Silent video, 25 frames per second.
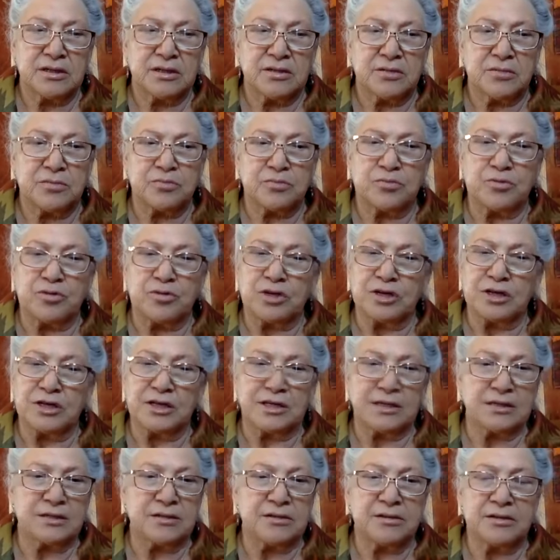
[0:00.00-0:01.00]
brought
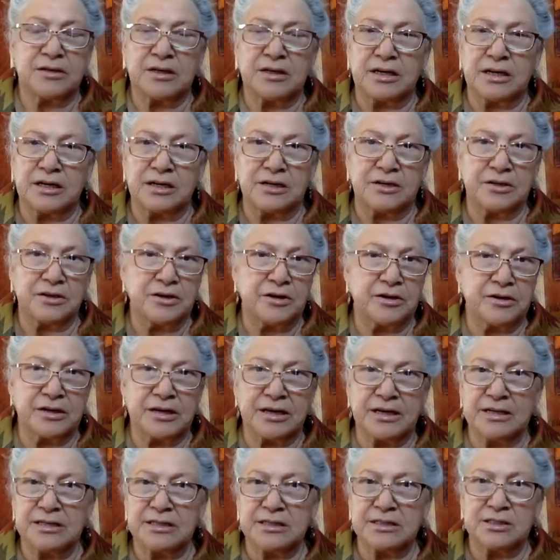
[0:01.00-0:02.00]
in young
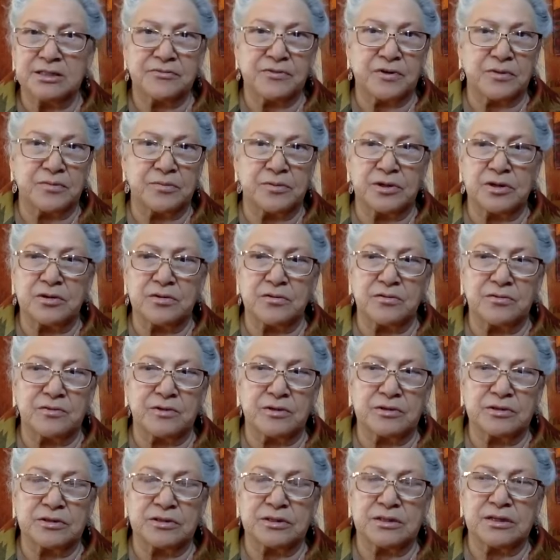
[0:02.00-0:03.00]
kids from the
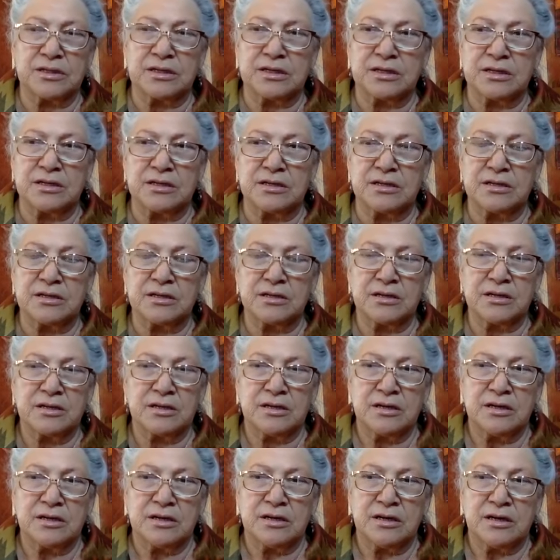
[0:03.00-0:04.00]
university
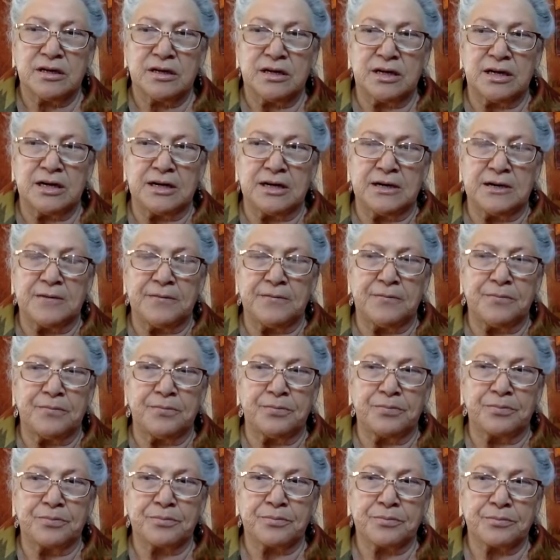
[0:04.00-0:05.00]

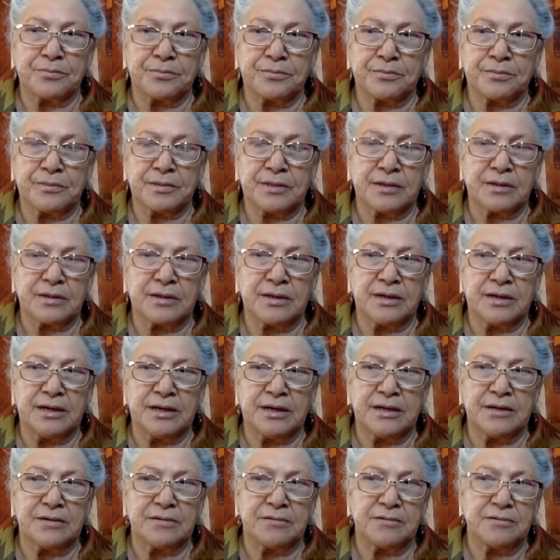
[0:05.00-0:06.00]
and
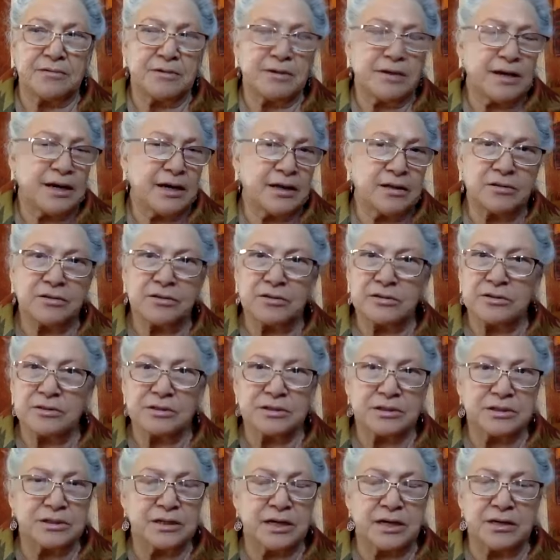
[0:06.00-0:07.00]

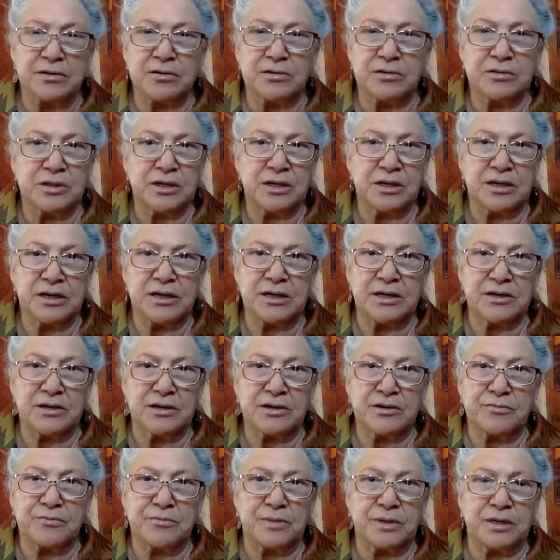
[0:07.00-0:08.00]
elders, not only
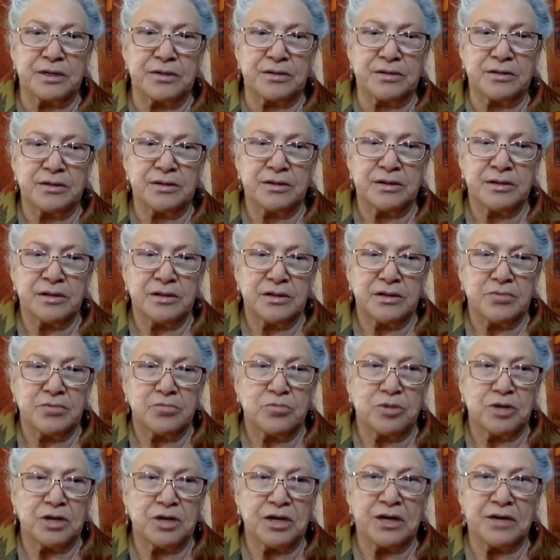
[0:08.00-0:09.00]
here, but
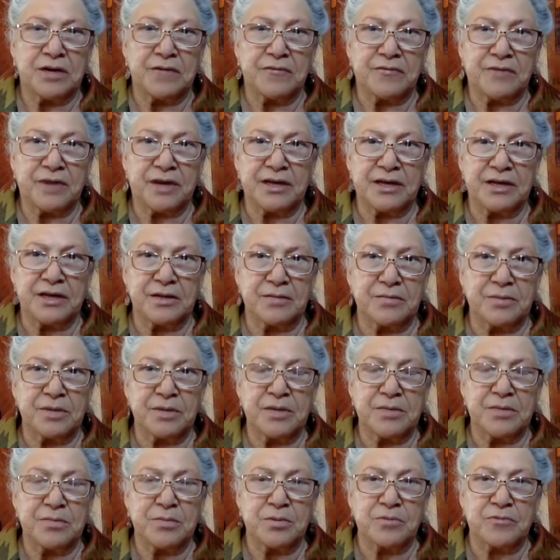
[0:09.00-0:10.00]
we invited
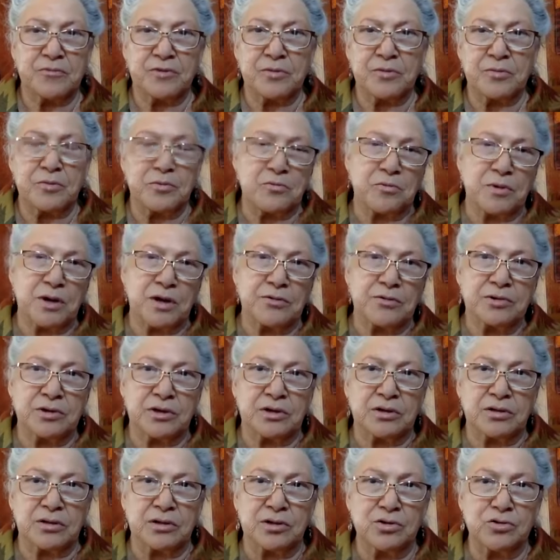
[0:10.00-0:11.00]
people from around the
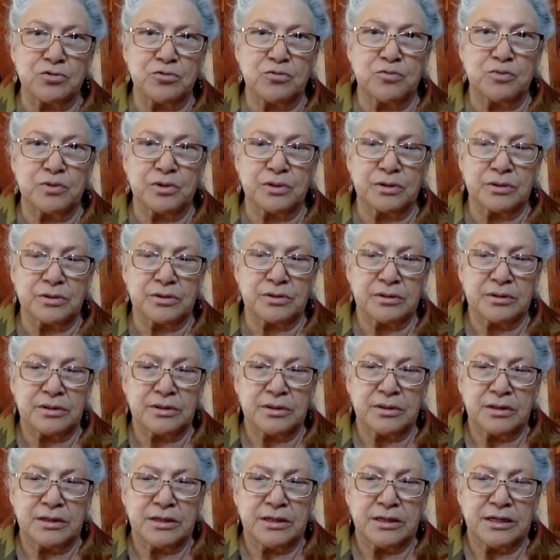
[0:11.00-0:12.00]
globe.
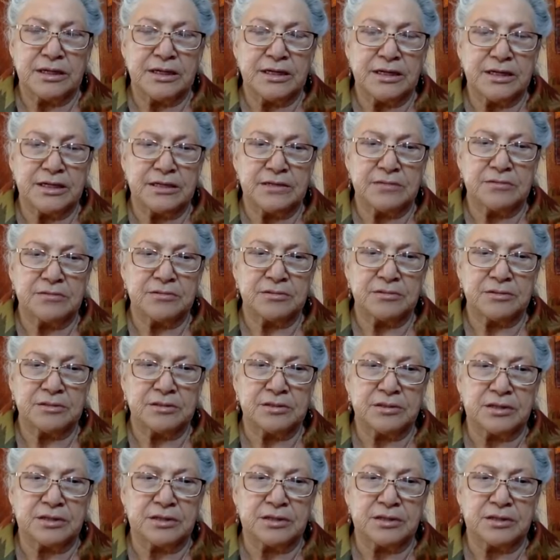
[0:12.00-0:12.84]
And